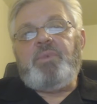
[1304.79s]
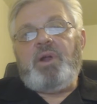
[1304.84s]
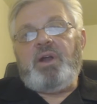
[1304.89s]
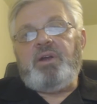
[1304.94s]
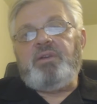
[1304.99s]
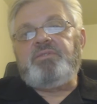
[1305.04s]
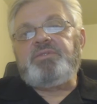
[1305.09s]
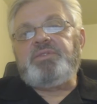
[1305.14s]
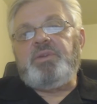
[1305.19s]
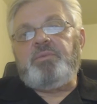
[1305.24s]

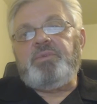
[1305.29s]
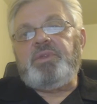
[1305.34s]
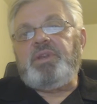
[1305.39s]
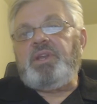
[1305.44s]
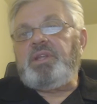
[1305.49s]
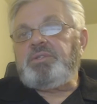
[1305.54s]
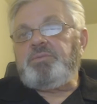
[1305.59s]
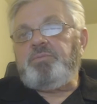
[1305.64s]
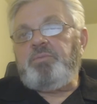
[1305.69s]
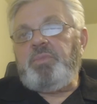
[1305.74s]
part of something
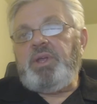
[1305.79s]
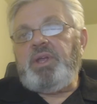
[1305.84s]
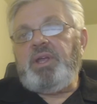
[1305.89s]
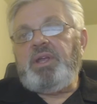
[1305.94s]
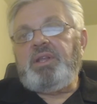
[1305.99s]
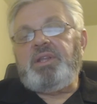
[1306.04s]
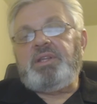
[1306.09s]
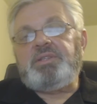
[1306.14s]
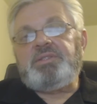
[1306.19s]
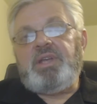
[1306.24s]
that's
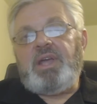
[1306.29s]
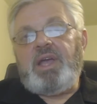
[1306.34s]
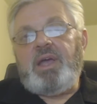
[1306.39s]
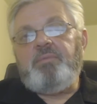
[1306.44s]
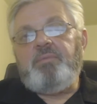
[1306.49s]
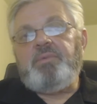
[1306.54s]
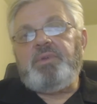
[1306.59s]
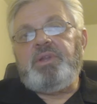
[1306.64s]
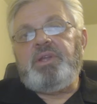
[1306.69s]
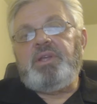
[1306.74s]
big, that's
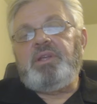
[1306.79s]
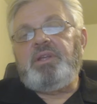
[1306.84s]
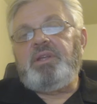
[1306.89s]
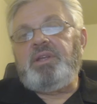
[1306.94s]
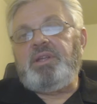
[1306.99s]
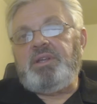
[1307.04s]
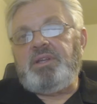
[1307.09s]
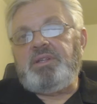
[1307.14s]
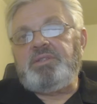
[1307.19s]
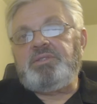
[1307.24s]
happening,
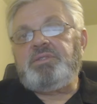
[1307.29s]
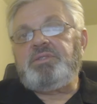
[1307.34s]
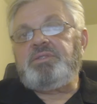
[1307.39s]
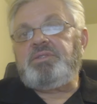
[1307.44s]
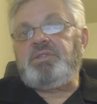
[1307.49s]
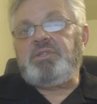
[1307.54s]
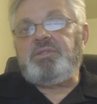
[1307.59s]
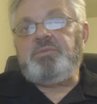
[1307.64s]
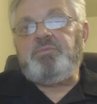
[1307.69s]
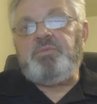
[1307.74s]
and it's
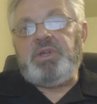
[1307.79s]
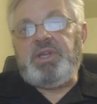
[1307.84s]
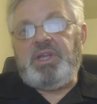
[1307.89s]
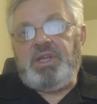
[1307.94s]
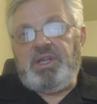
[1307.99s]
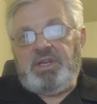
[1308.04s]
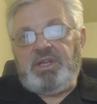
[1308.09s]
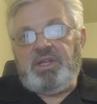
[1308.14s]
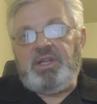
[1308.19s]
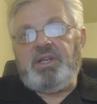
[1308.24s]
just
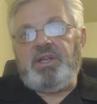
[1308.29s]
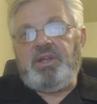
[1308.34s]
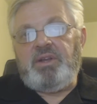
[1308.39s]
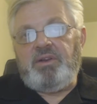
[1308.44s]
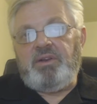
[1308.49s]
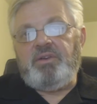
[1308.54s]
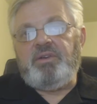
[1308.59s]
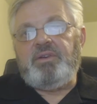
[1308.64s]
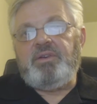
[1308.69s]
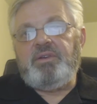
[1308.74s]
beginning
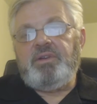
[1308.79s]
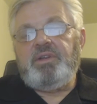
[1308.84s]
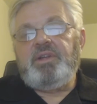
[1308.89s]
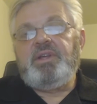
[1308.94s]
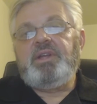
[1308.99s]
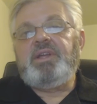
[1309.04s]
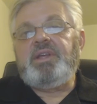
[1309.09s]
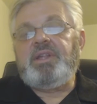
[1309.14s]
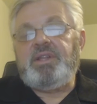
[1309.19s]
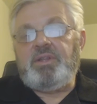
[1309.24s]
here
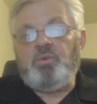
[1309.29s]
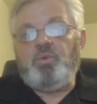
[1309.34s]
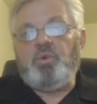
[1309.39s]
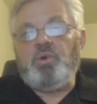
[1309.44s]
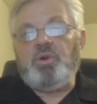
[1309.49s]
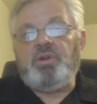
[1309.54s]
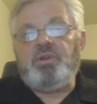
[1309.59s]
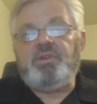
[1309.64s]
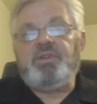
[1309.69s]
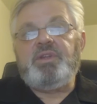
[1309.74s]
in the
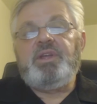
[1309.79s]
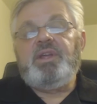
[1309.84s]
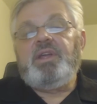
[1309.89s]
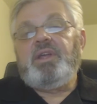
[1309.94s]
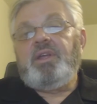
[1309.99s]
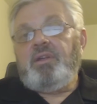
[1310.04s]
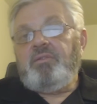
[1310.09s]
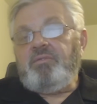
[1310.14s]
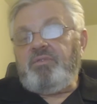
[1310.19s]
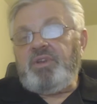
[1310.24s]
world.
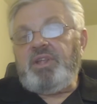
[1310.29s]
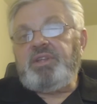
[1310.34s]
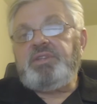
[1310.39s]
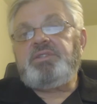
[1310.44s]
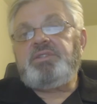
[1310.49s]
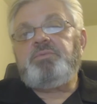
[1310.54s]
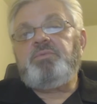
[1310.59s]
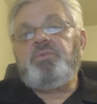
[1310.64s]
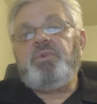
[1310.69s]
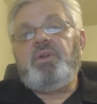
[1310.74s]

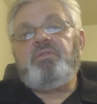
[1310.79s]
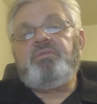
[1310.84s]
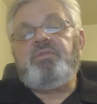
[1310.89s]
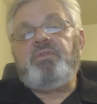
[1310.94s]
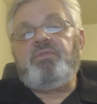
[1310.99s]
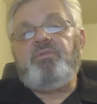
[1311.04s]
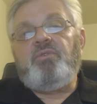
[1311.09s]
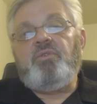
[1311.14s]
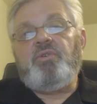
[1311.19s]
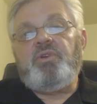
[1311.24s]
Valence has been around
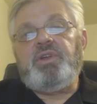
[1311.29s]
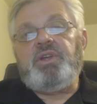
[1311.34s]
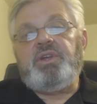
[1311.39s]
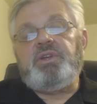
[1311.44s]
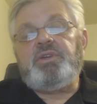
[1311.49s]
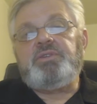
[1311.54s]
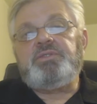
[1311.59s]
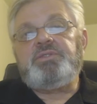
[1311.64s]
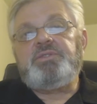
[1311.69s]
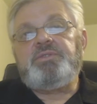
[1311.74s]
for 4
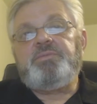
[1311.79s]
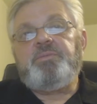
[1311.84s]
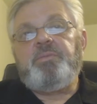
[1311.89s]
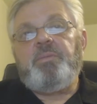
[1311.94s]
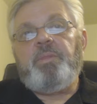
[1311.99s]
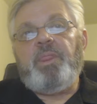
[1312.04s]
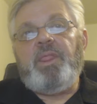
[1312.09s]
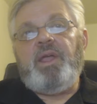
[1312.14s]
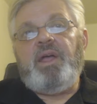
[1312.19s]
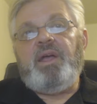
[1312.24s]
years.
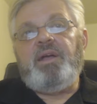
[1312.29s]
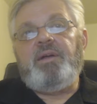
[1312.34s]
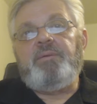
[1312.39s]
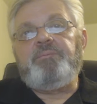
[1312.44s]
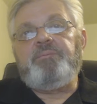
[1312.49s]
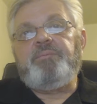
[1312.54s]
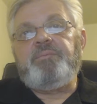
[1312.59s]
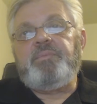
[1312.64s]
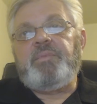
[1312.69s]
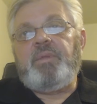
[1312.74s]

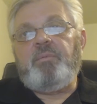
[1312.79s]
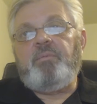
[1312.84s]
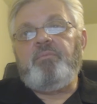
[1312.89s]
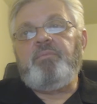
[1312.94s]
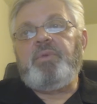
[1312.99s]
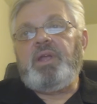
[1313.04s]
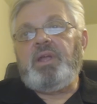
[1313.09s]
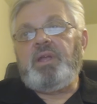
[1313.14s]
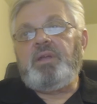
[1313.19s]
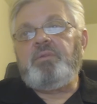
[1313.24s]
They've been
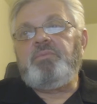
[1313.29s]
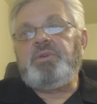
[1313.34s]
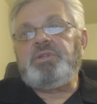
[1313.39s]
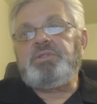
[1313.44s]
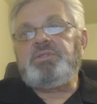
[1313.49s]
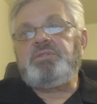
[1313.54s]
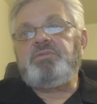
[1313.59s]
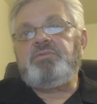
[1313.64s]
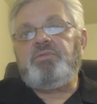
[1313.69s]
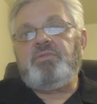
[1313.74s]
paying
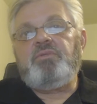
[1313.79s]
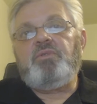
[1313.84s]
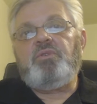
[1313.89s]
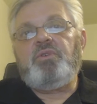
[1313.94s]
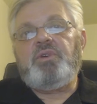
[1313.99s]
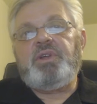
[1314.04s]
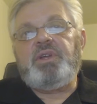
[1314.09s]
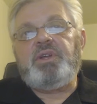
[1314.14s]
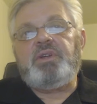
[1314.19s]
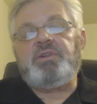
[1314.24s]
commissions for
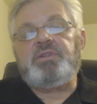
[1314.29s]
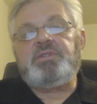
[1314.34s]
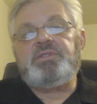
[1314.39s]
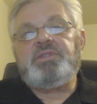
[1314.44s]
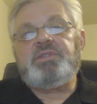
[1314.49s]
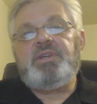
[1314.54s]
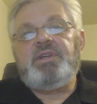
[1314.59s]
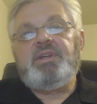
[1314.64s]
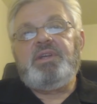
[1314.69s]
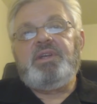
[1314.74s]
4
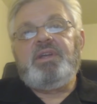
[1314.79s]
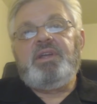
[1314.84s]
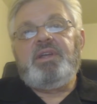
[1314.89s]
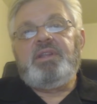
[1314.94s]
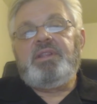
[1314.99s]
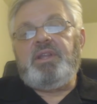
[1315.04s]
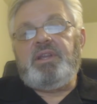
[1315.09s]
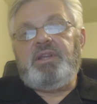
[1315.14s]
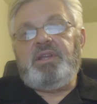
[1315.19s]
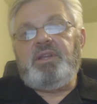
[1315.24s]
years.
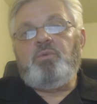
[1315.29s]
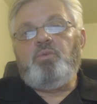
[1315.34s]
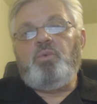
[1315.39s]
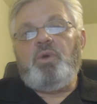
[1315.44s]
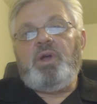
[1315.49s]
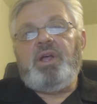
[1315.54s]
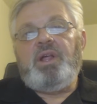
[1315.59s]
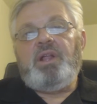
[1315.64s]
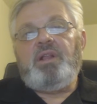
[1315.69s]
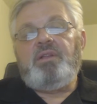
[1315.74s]
They did
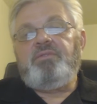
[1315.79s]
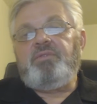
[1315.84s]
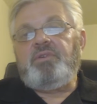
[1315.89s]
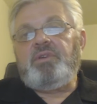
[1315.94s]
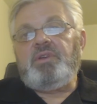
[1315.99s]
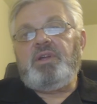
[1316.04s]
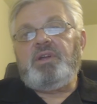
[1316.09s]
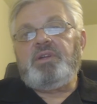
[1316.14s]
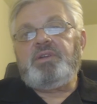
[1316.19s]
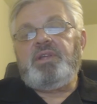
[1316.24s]
well
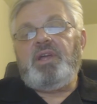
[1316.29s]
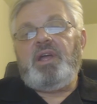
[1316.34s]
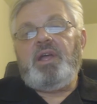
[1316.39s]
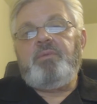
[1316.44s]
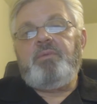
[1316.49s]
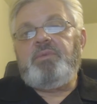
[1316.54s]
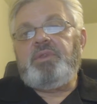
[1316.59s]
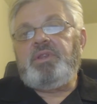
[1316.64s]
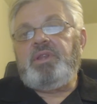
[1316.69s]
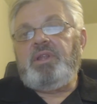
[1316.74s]
for a long
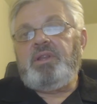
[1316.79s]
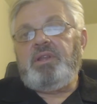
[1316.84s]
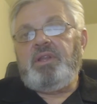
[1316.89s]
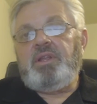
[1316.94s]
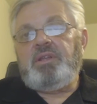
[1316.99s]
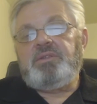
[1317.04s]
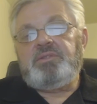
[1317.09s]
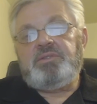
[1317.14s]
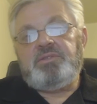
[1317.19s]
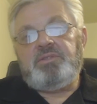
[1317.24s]
time, and then
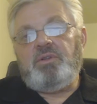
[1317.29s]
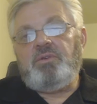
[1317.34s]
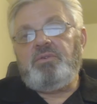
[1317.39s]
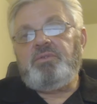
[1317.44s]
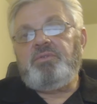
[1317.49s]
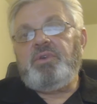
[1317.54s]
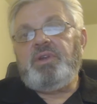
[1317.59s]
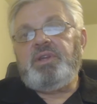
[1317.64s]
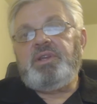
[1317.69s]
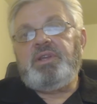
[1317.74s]
they
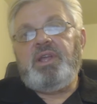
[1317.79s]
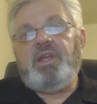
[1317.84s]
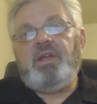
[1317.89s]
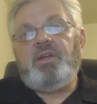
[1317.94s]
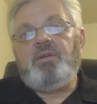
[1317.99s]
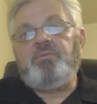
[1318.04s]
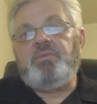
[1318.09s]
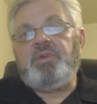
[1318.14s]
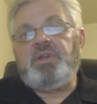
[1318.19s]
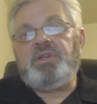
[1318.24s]
slowed right
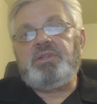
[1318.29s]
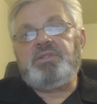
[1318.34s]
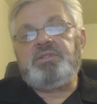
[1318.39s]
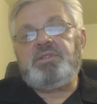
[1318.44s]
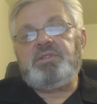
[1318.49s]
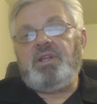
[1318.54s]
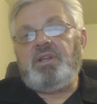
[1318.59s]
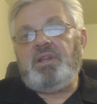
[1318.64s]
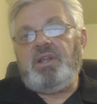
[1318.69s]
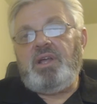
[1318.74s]
down
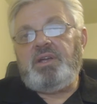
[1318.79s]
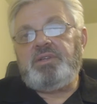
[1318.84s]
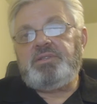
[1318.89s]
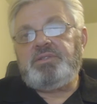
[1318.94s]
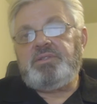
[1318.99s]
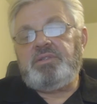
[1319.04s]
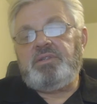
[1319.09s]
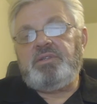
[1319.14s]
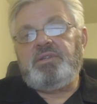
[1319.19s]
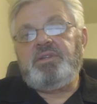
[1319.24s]
because they
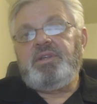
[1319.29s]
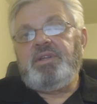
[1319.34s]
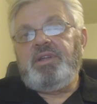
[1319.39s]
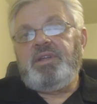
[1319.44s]
lost